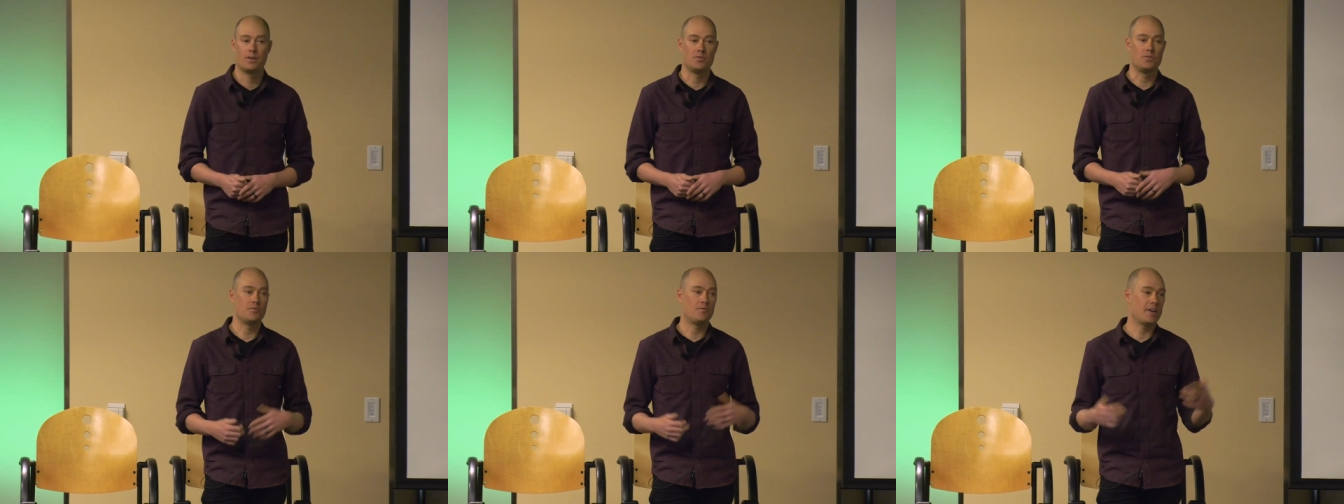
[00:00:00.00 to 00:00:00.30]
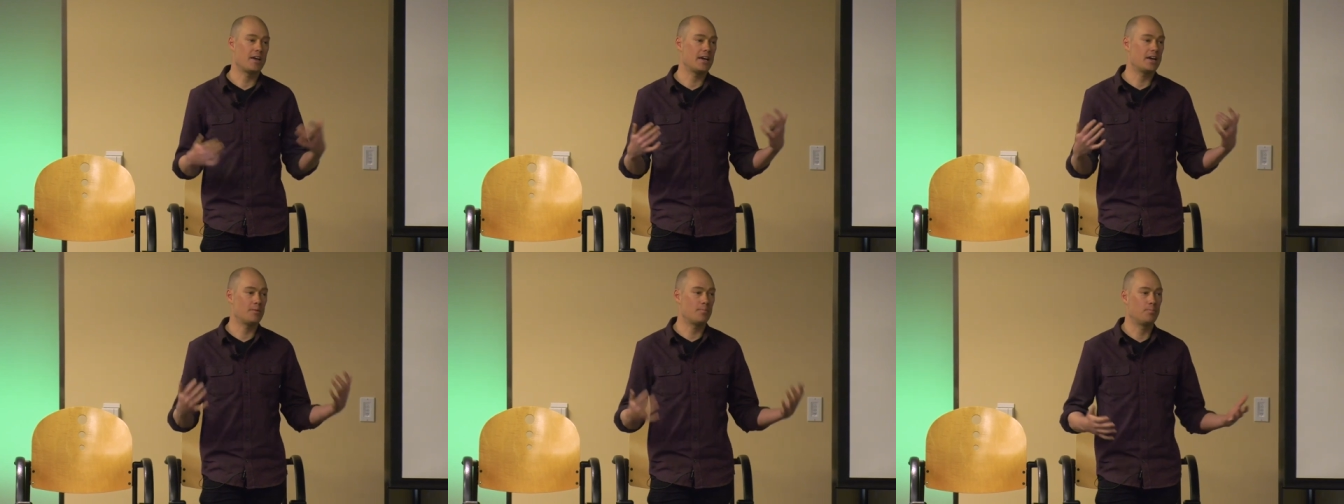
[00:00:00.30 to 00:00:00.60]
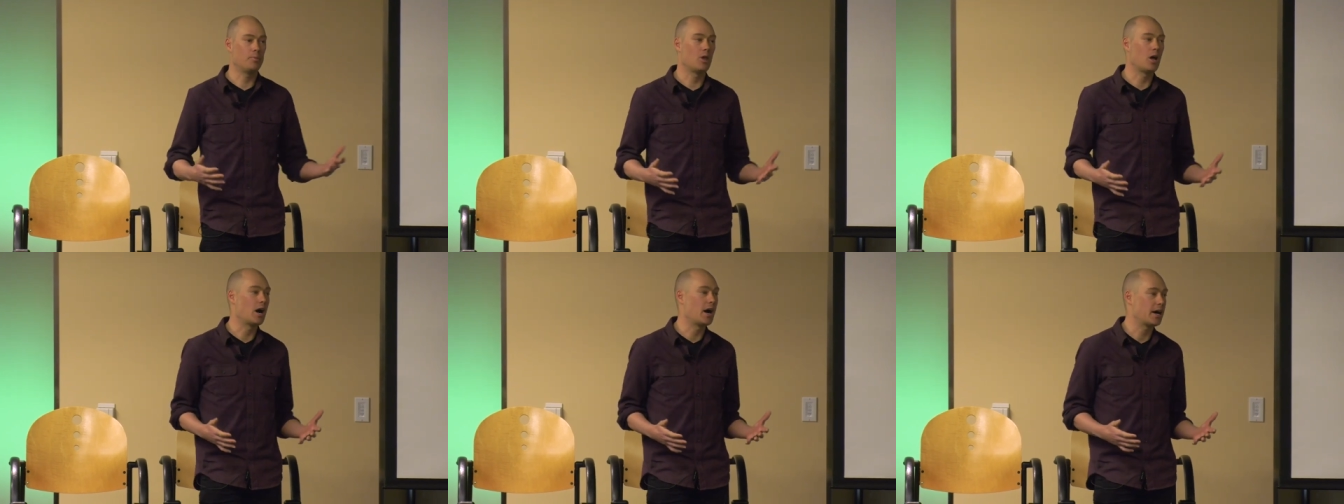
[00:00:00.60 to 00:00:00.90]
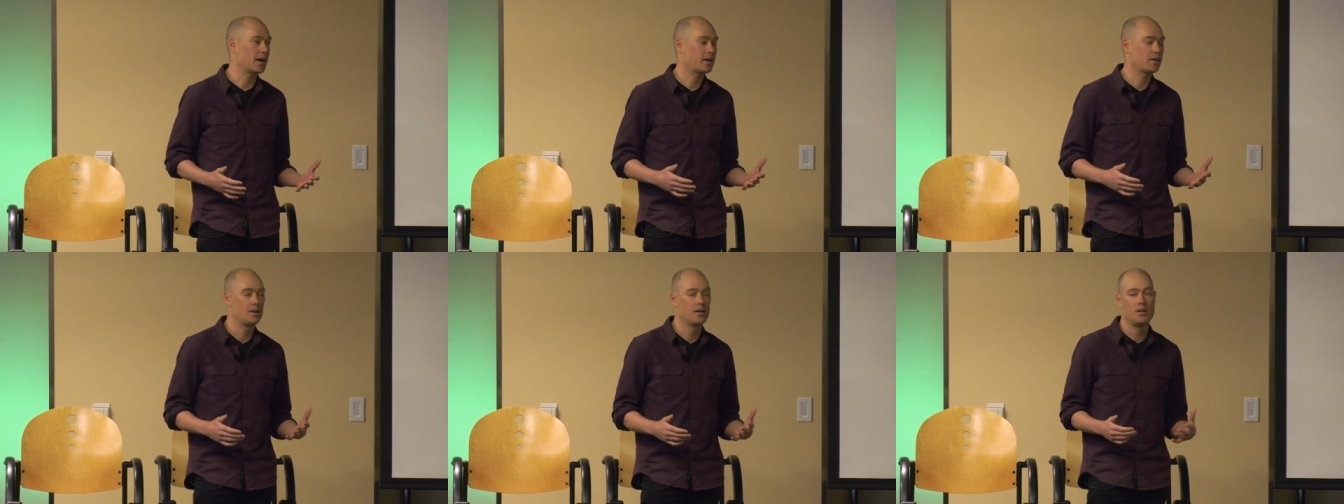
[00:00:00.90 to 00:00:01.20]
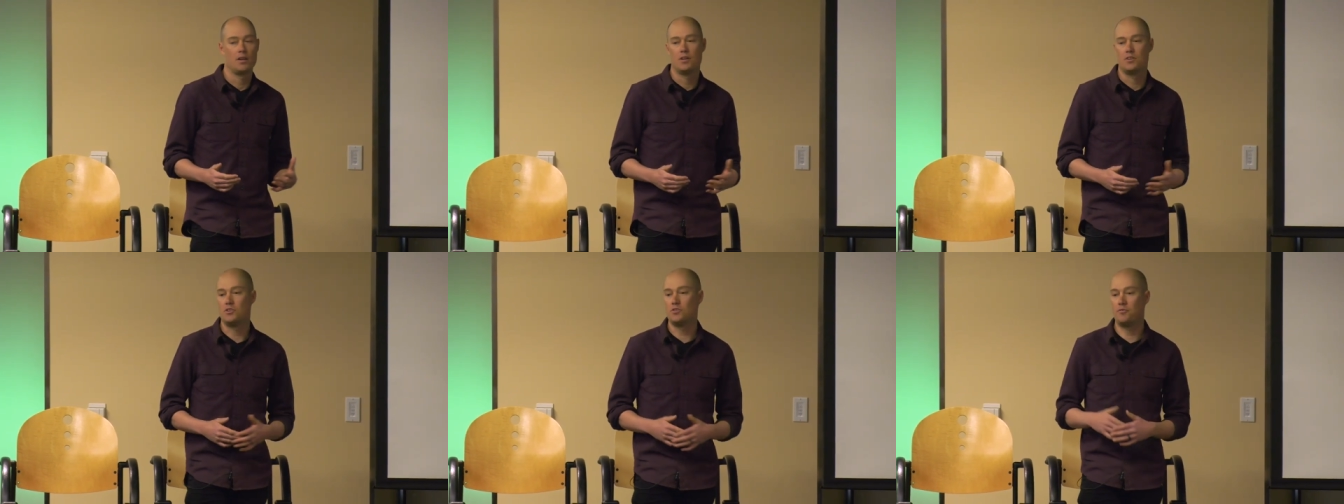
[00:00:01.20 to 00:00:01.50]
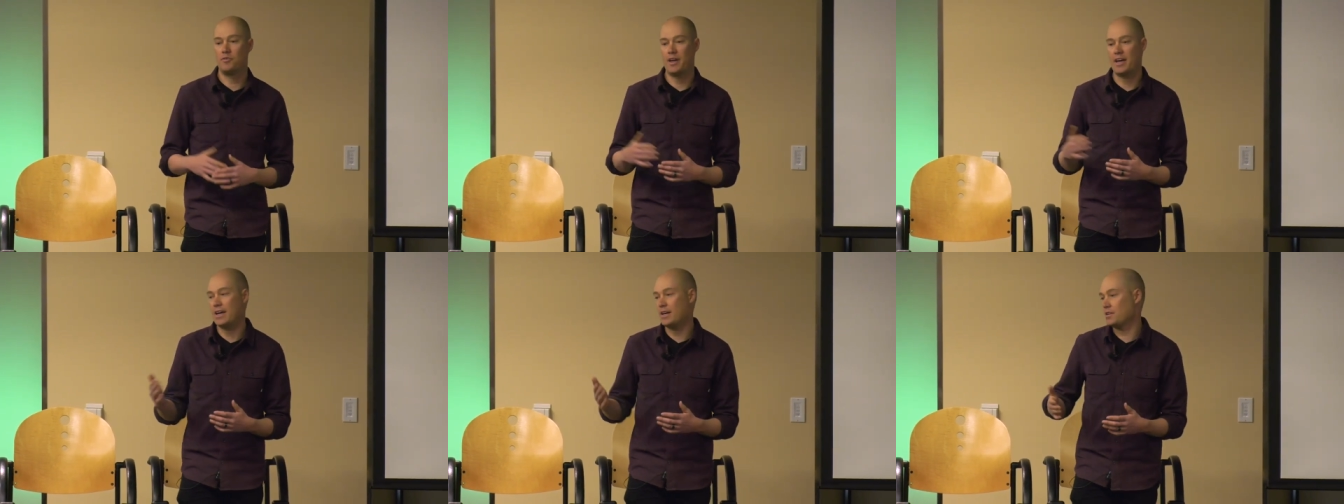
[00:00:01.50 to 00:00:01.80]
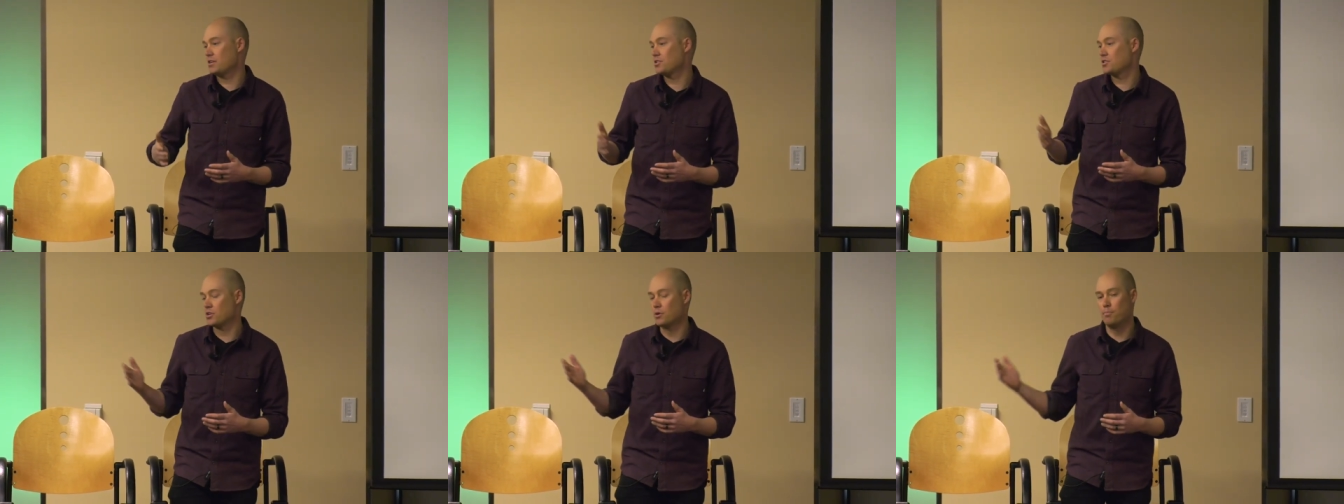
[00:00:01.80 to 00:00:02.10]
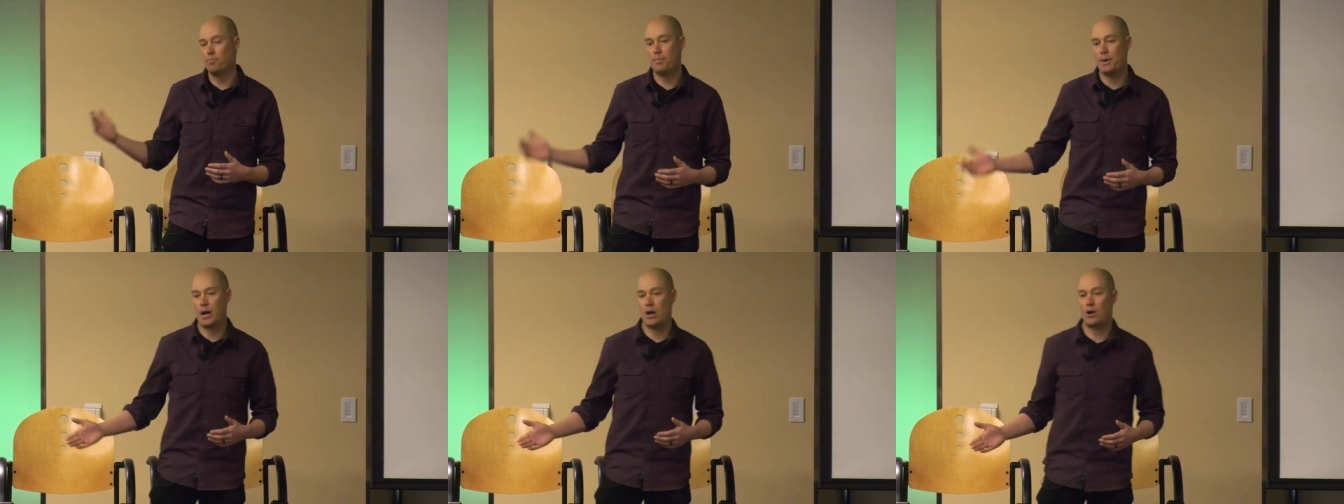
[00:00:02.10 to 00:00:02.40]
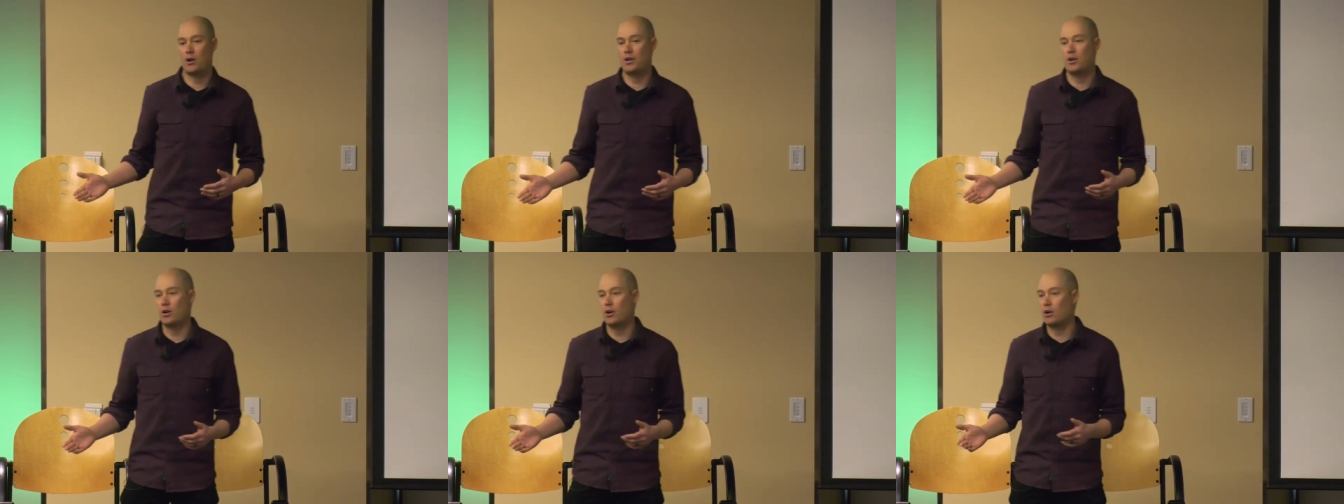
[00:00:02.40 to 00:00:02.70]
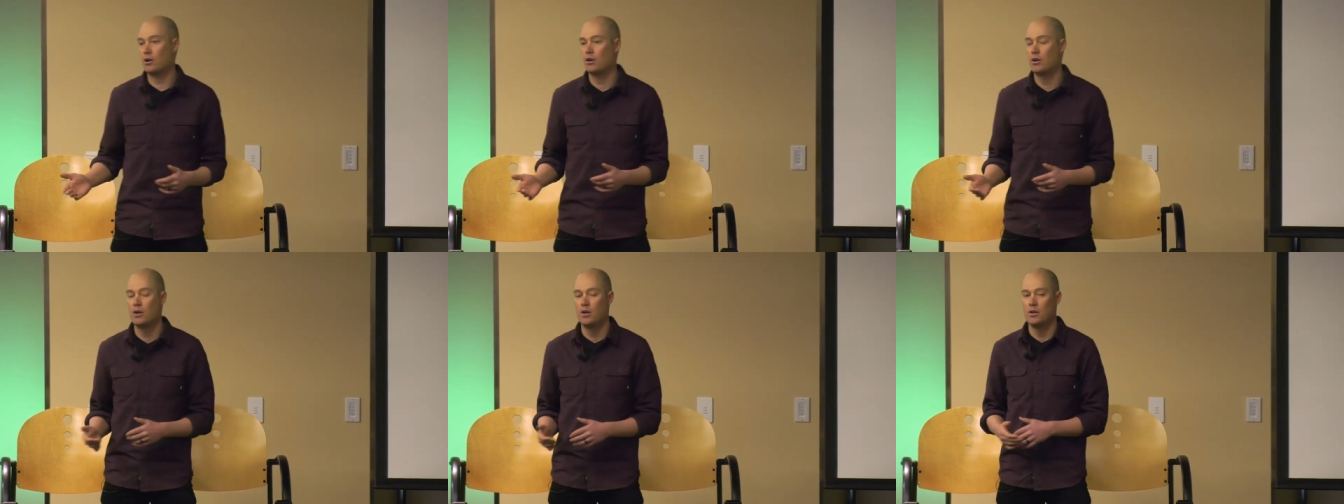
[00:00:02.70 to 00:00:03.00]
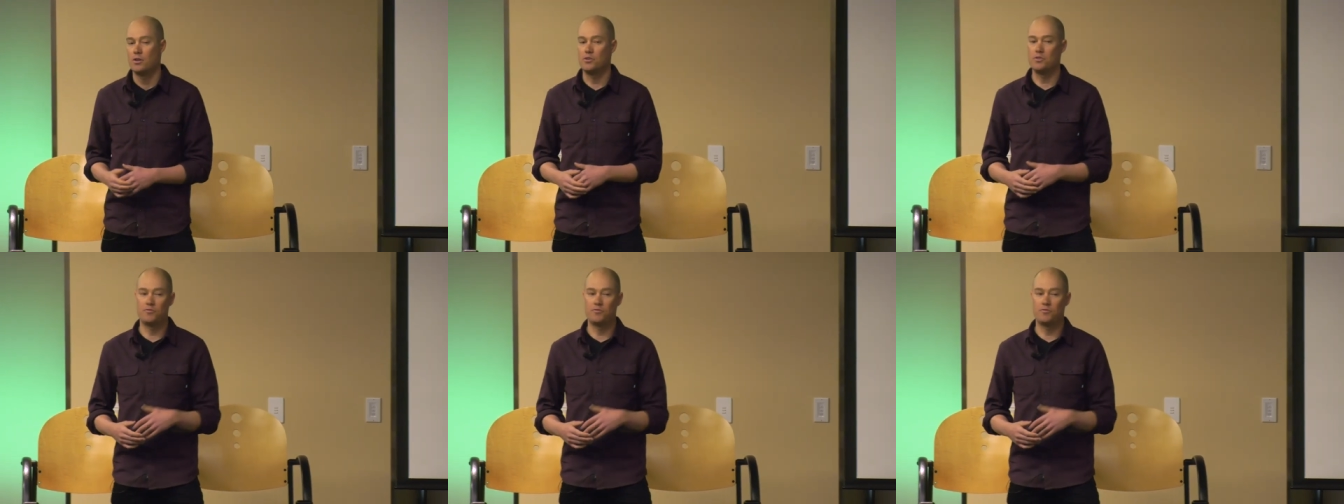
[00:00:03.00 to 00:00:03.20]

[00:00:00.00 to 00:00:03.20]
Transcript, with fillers: You've hit a block, you've hit some barrier,